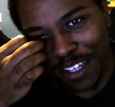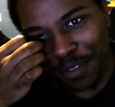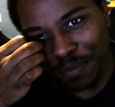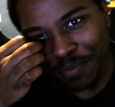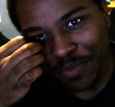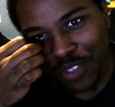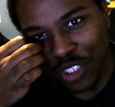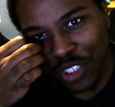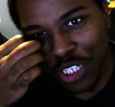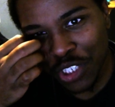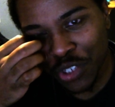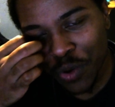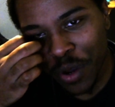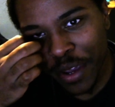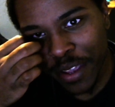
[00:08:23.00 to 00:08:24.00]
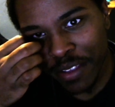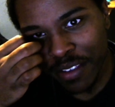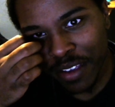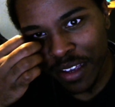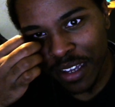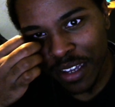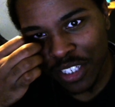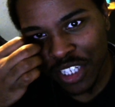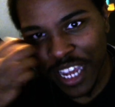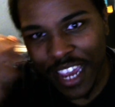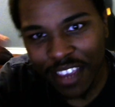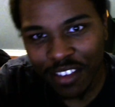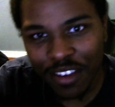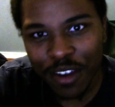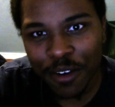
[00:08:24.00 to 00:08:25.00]
She joins
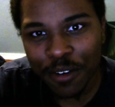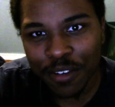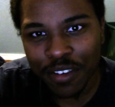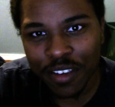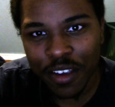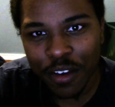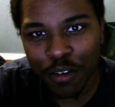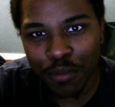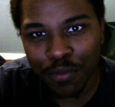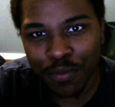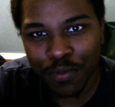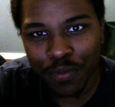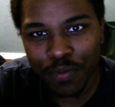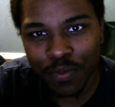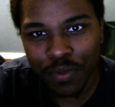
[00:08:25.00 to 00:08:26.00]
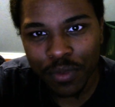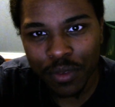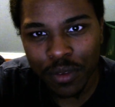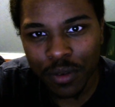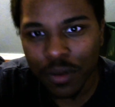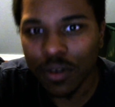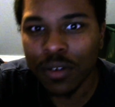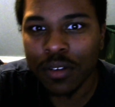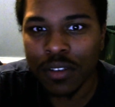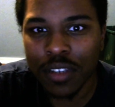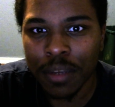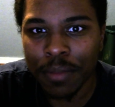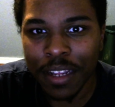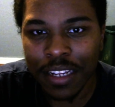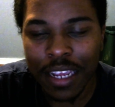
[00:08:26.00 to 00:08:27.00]
Jack's inner self, or something
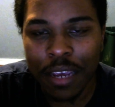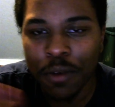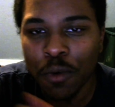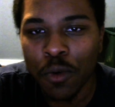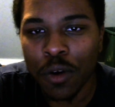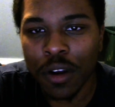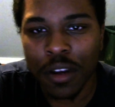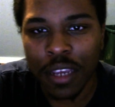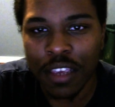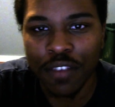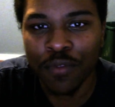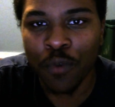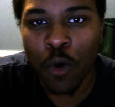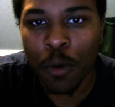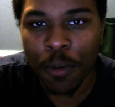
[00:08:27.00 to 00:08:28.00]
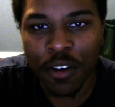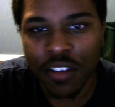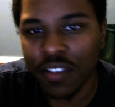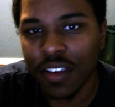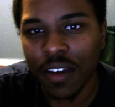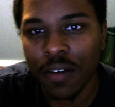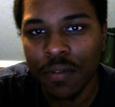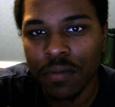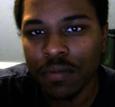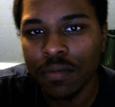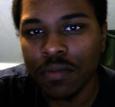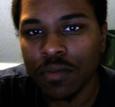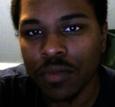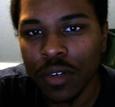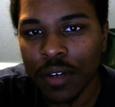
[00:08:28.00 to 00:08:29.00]
like that, or his former self,
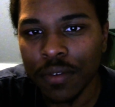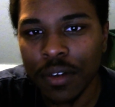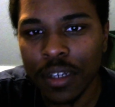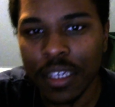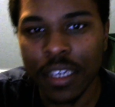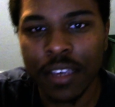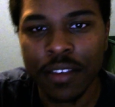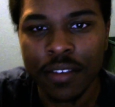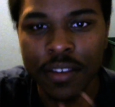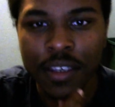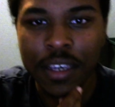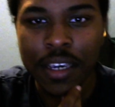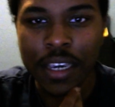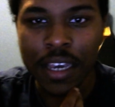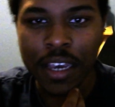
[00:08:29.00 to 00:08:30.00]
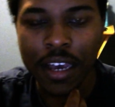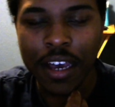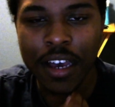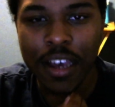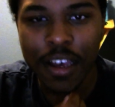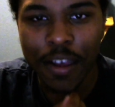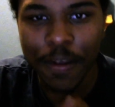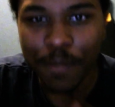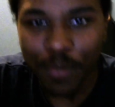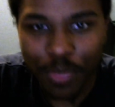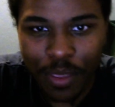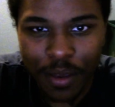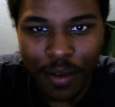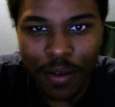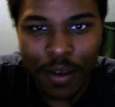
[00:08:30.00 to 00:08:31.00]
whoever he is, of
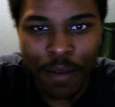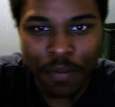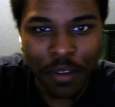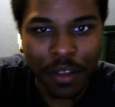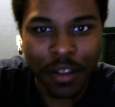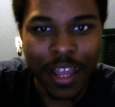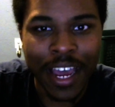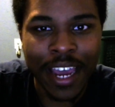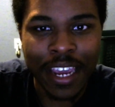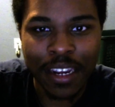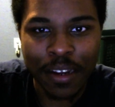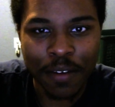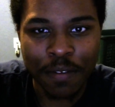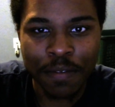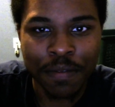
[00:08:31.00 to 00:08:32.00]
the line of